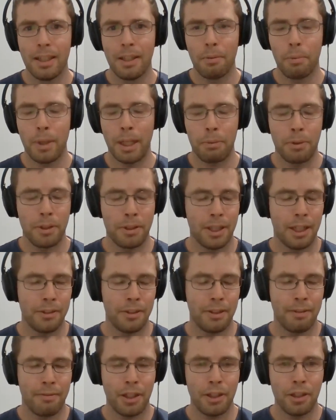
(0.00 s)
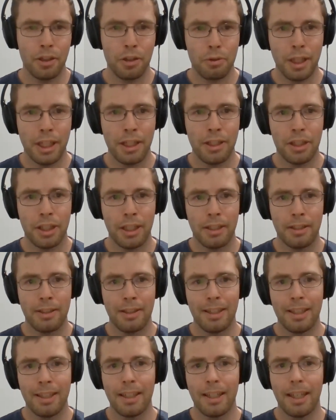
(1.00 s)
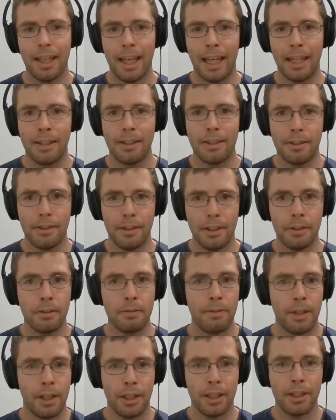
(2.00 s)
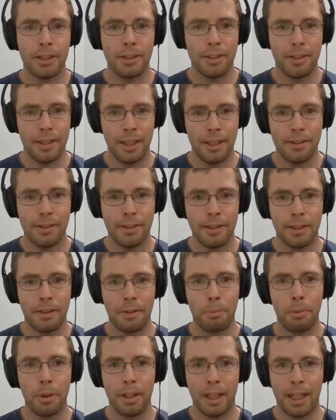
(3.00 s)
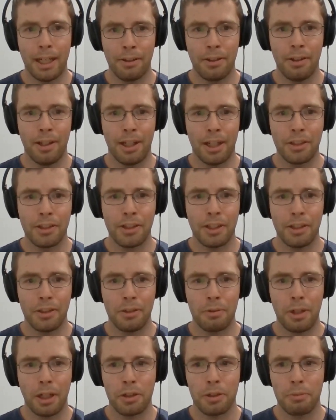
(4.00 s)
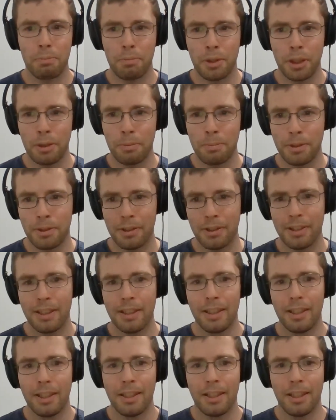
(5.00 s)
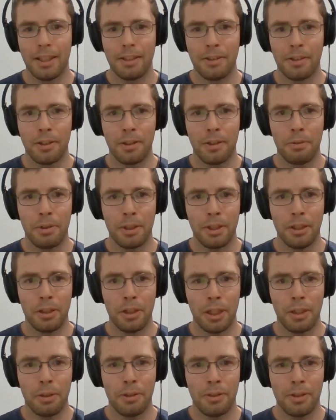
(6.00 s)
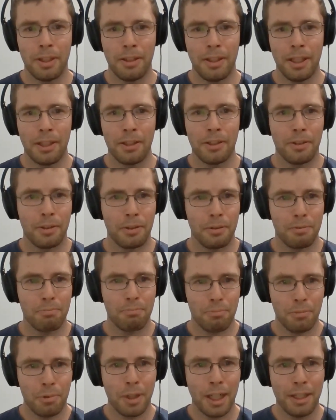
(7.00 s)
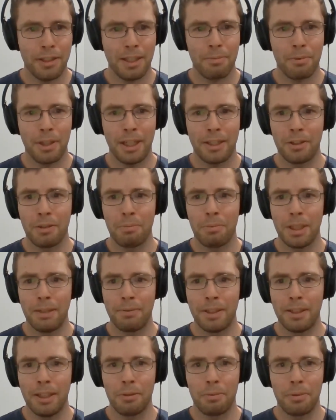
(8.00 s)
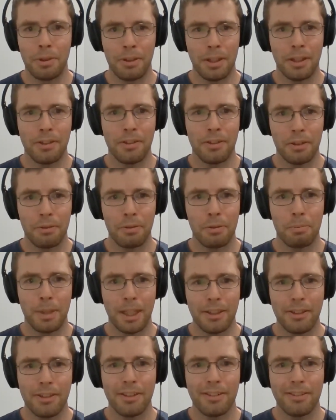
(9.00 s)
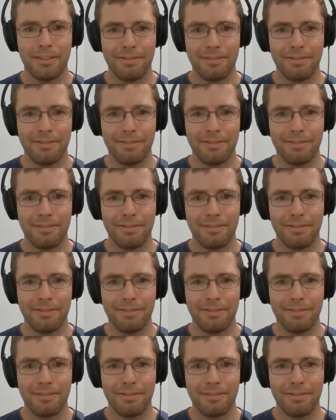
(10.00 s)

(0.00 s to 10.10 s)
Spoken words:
We had results that are very stringent and still very consistent with other large-scale structured probes. And so it really shows that there's quite some reason to believe that these results are robust.